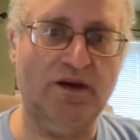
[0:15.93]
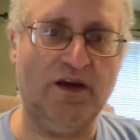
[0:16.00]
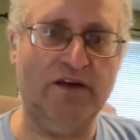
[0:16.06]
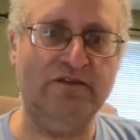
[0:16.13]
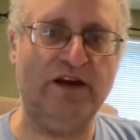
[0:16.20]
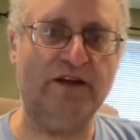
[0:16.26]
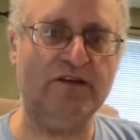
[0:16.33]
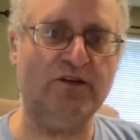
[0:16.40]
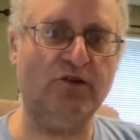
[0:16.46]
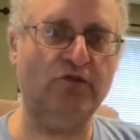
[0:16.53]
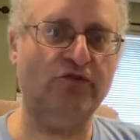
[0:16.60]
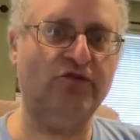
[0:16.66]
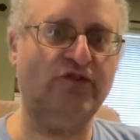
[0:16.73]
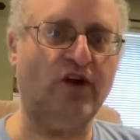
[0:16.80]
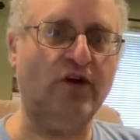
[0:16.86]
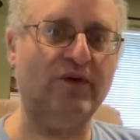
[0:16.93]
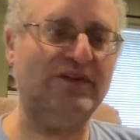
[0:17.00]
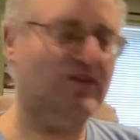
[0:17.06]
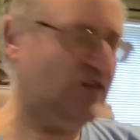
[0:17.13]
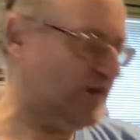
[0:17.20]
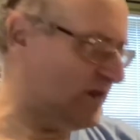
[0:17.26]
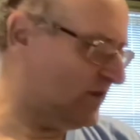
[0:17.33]
I've got a little show
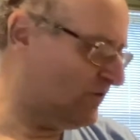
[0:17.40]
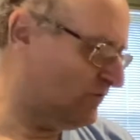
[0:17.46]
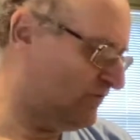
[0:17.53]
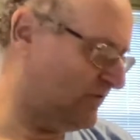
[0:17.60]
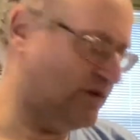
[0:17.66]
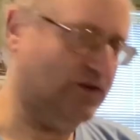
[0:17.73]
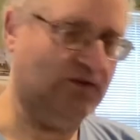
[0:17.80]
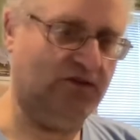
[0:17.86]
and tell for you